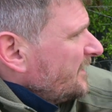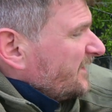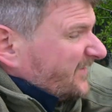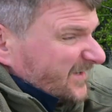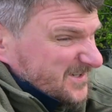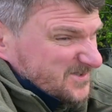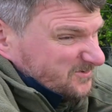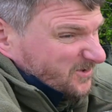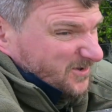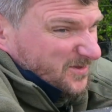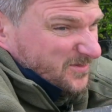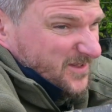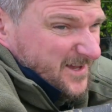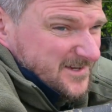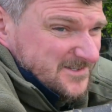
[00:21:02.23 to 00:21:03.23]
These are all the
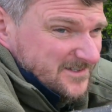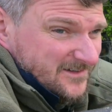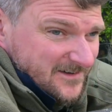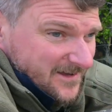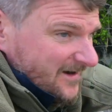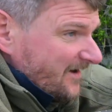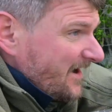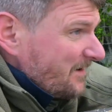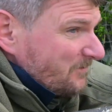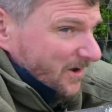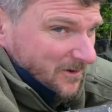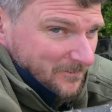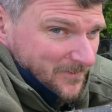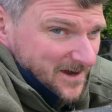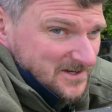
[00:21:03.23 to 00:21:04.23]
things that, you know, I'm
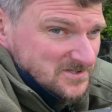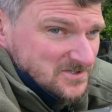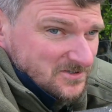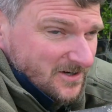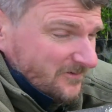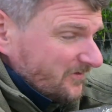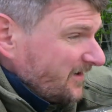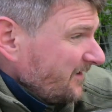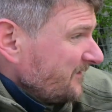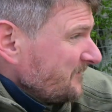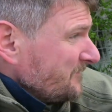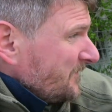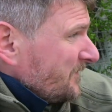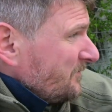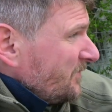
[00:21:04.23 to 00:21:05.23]
no master of it,
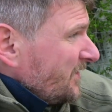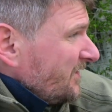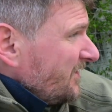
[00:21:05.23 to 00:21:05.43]
but